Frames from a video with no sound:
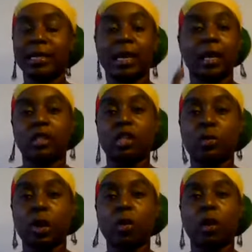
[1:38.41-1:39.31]
Again, this is
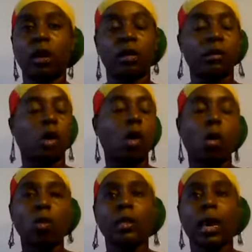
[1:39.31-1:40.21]
part one. There's a
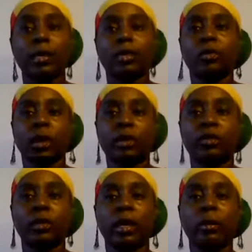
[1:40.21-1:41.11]
whole lot to reading
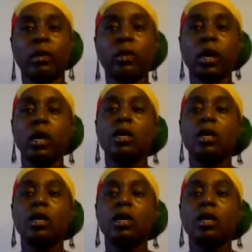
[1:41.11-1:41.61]
food labels.